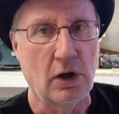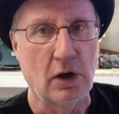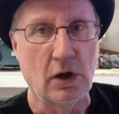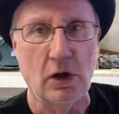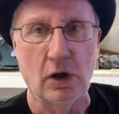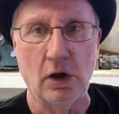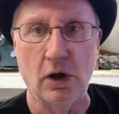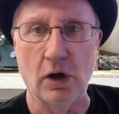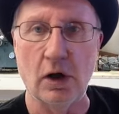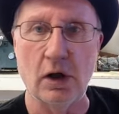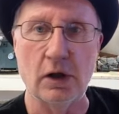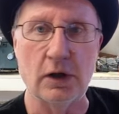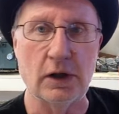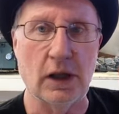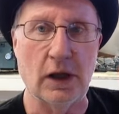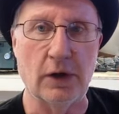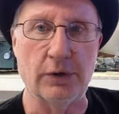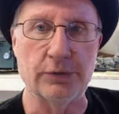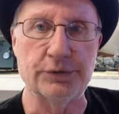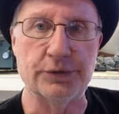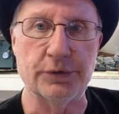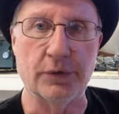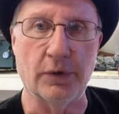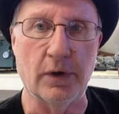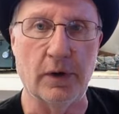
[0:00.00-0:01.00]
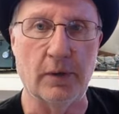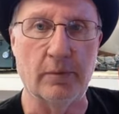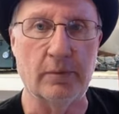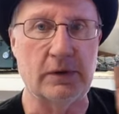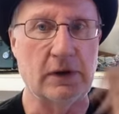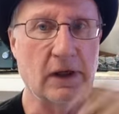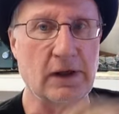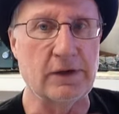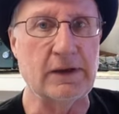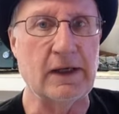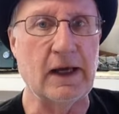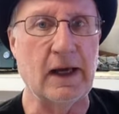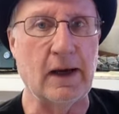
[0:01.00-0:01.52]
all out to him.
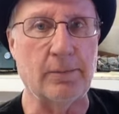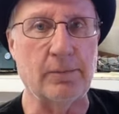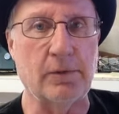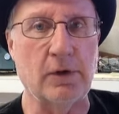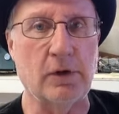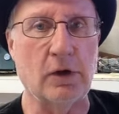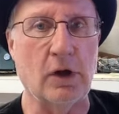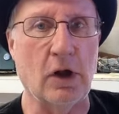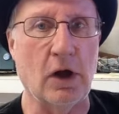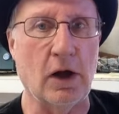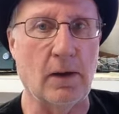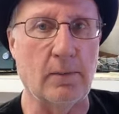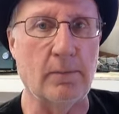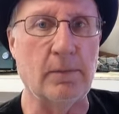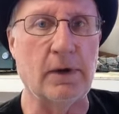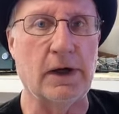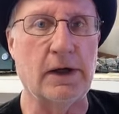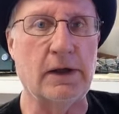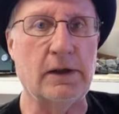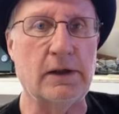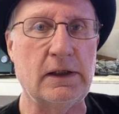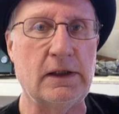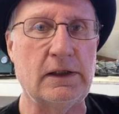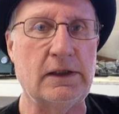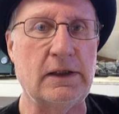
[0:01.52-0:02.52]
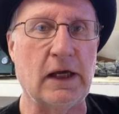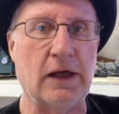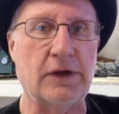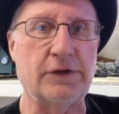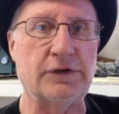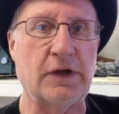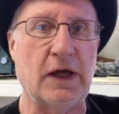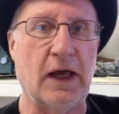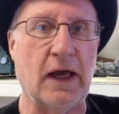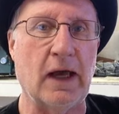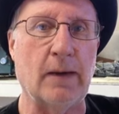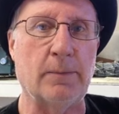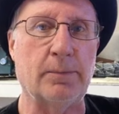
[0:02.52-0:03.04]
Doesn't happen a lot, but it does
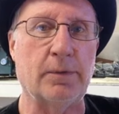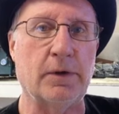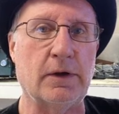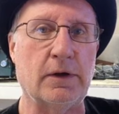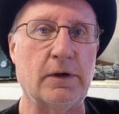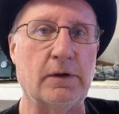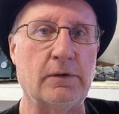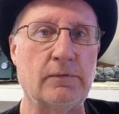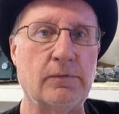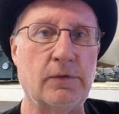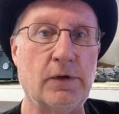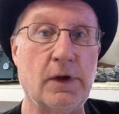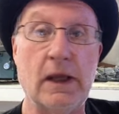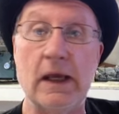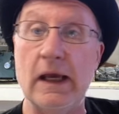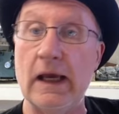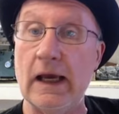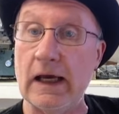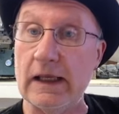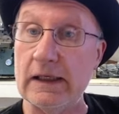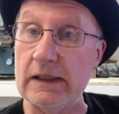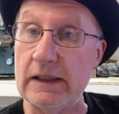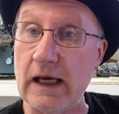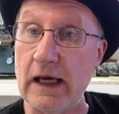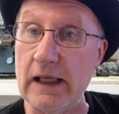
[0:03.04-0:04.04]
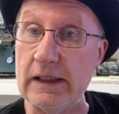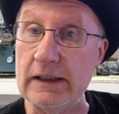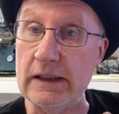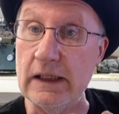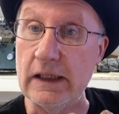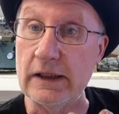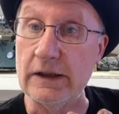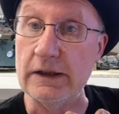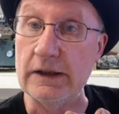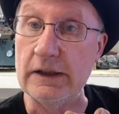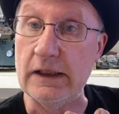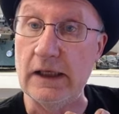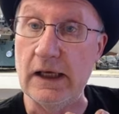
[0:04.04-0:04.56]
happen. Had a guy the
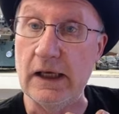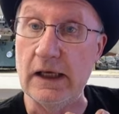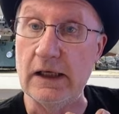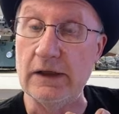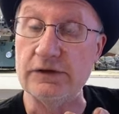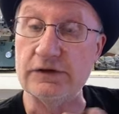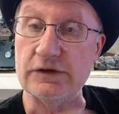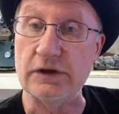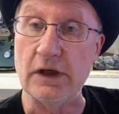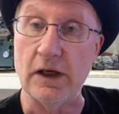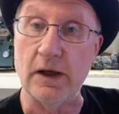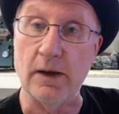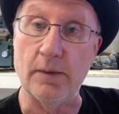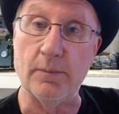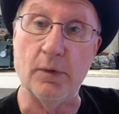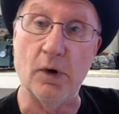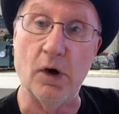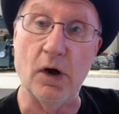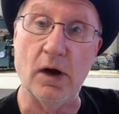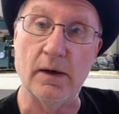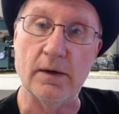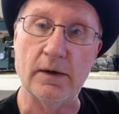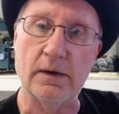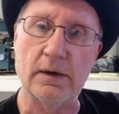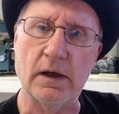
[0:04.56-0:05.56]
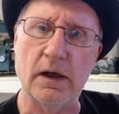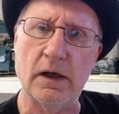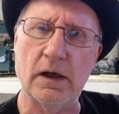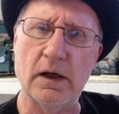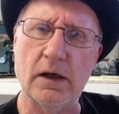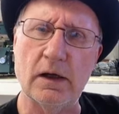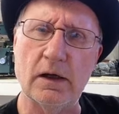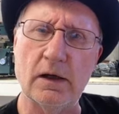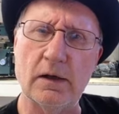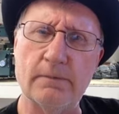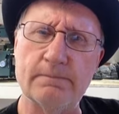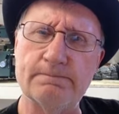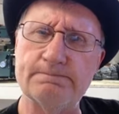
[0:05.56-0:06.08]
other day said, I bought,
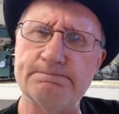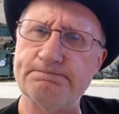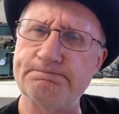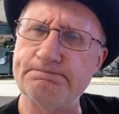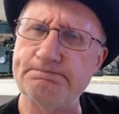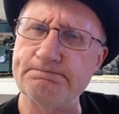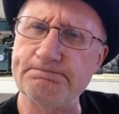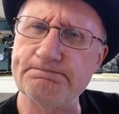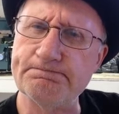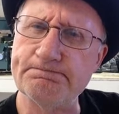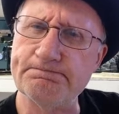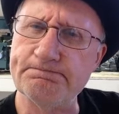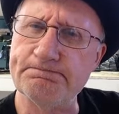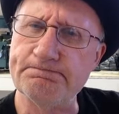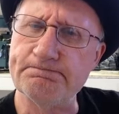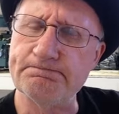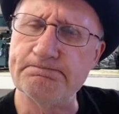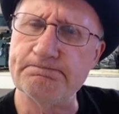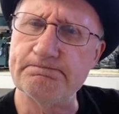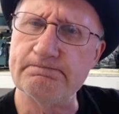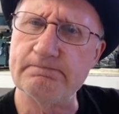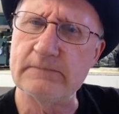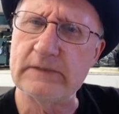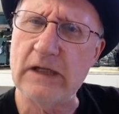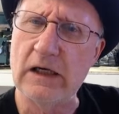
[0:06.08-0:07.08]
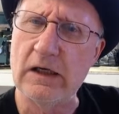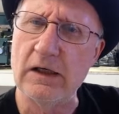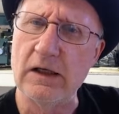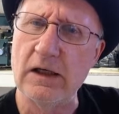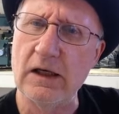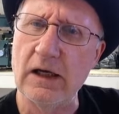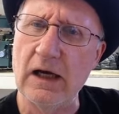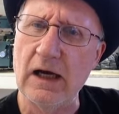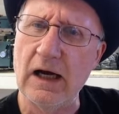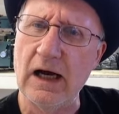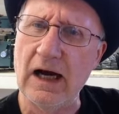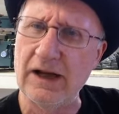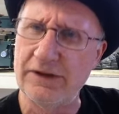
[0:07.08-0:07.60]

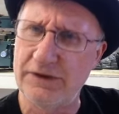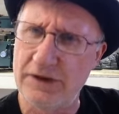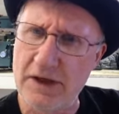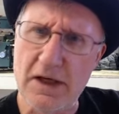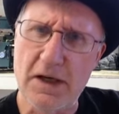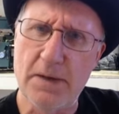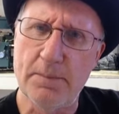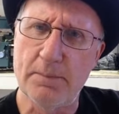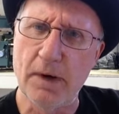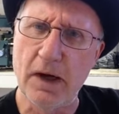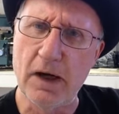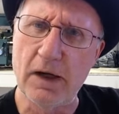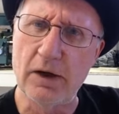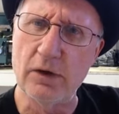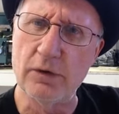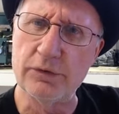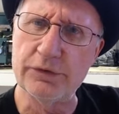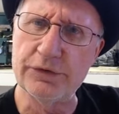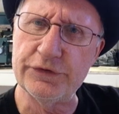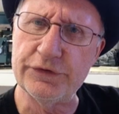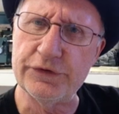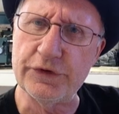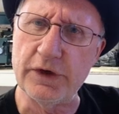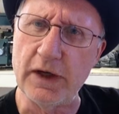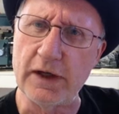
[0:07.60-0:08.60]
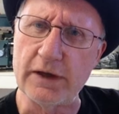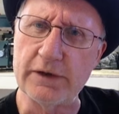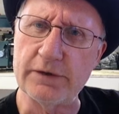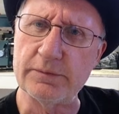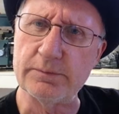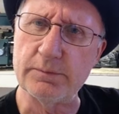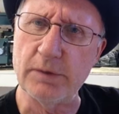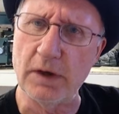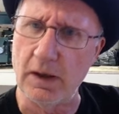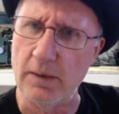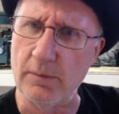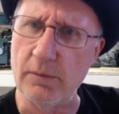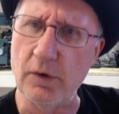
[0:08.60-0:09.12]
I think a Bio 6,
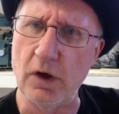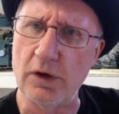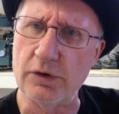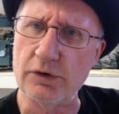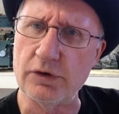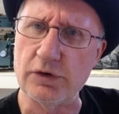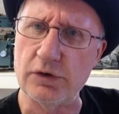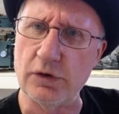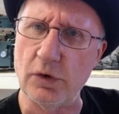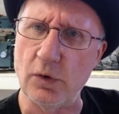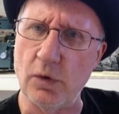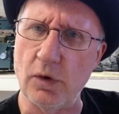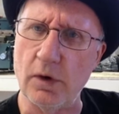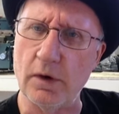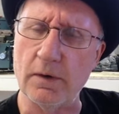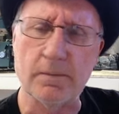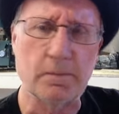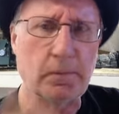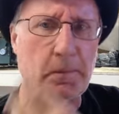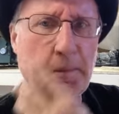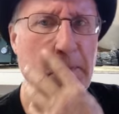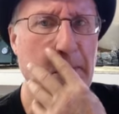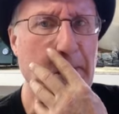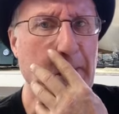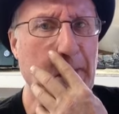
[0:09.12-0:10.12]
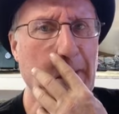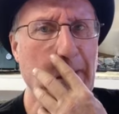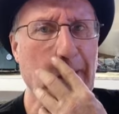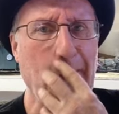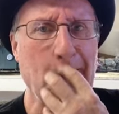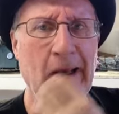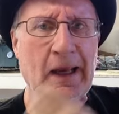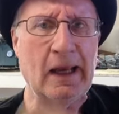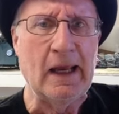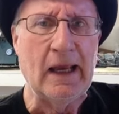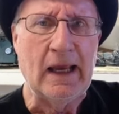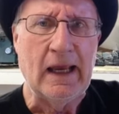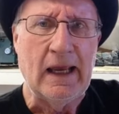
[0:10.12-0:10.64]
but I'm not sure.
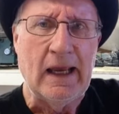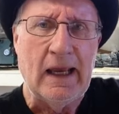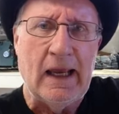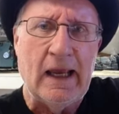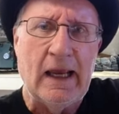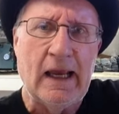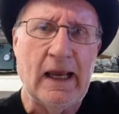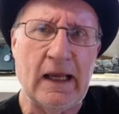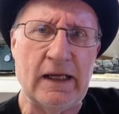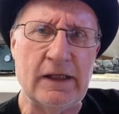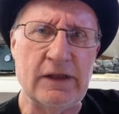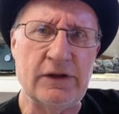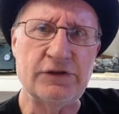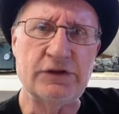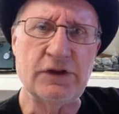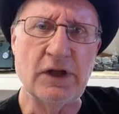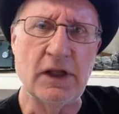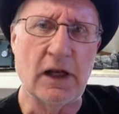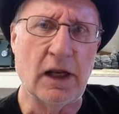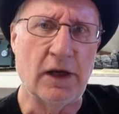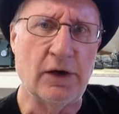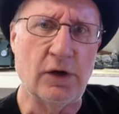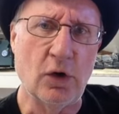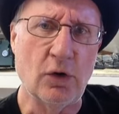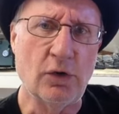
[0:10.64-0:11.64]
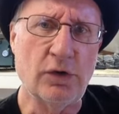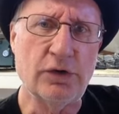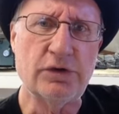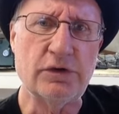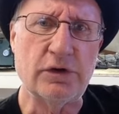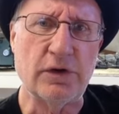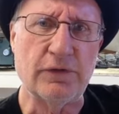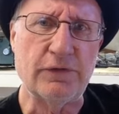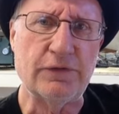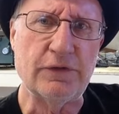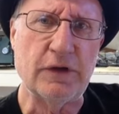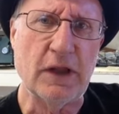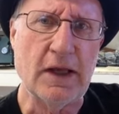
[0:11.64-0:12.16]
And he said, I noticed
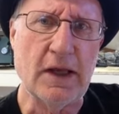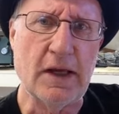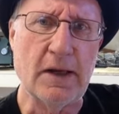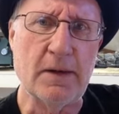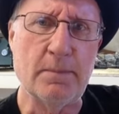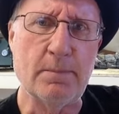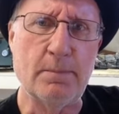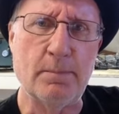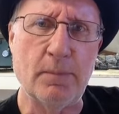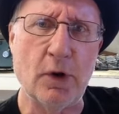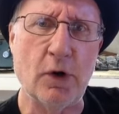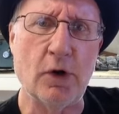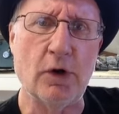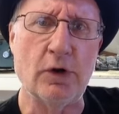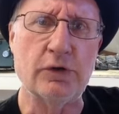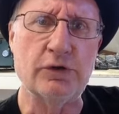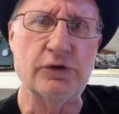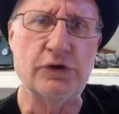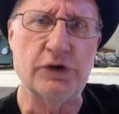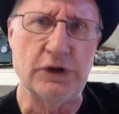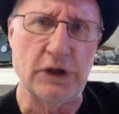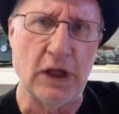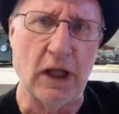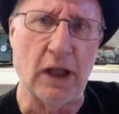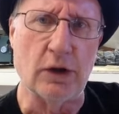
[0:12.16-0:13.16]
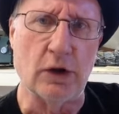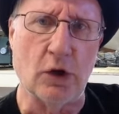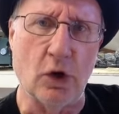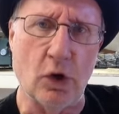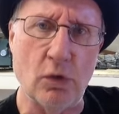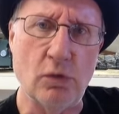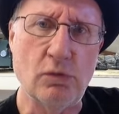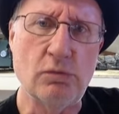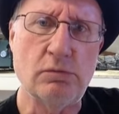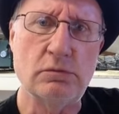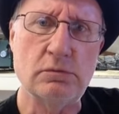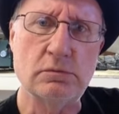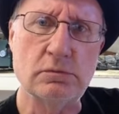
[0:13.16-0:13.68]
the flame burns
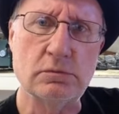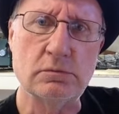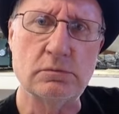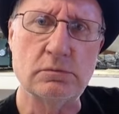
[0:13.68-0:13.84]
yellow,